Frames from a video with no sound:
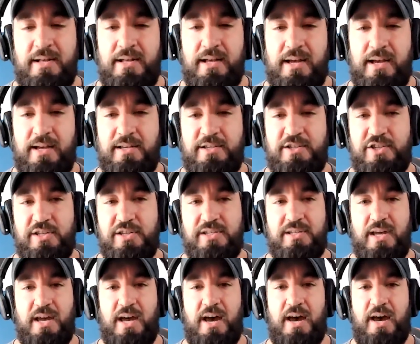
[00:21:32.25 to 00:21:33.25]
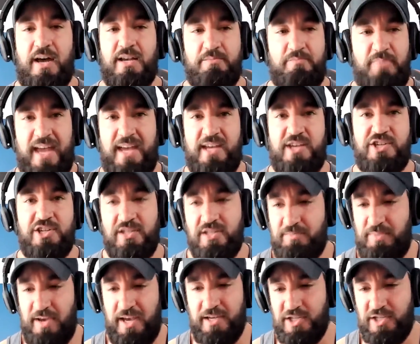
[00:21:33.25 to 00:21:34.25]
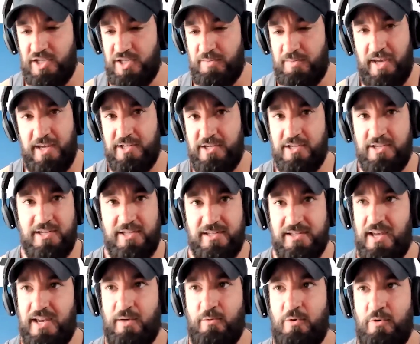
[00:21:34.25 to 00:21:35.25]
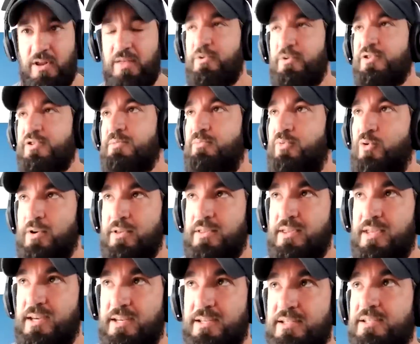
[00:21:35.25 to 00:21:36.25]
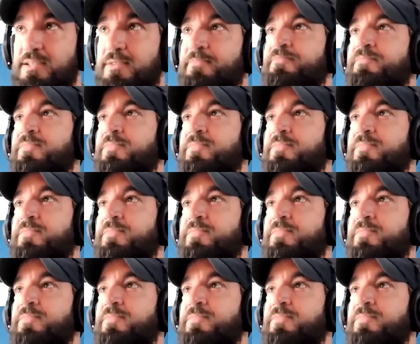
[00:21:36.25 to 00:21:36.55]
Like it's just, uh, it, patience, patience, patience is like one of the most important things.